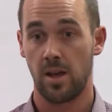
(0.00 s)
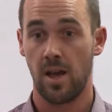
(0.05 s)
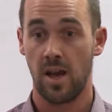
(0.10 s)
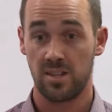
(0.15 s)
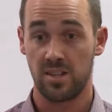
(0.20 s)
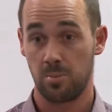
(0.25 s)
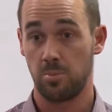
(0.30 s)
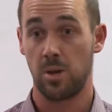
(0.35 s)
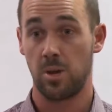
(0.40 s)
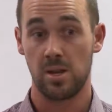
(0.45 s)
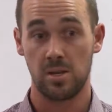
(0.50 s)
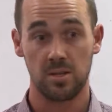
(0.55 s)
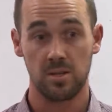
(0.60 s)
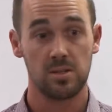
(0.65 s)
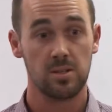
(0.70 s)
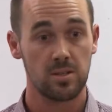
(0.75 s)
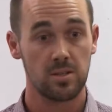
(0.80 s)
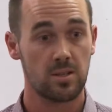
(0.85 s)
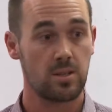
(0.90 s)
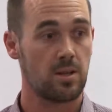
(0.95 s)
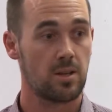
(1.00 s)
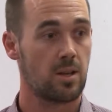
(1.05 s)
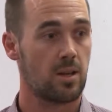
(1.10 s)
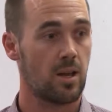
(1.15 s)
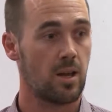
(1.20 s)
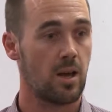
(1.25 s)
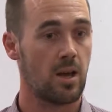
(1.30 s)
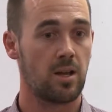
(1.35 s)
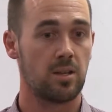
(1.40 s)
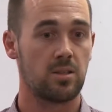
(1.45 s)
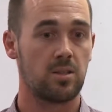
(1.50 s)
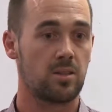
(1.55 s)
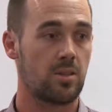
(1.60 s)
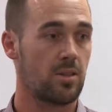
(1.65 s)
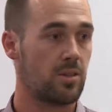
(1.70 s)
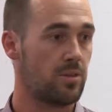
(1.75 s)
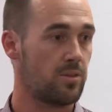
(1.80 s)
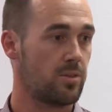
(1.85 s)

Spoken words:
a dependent that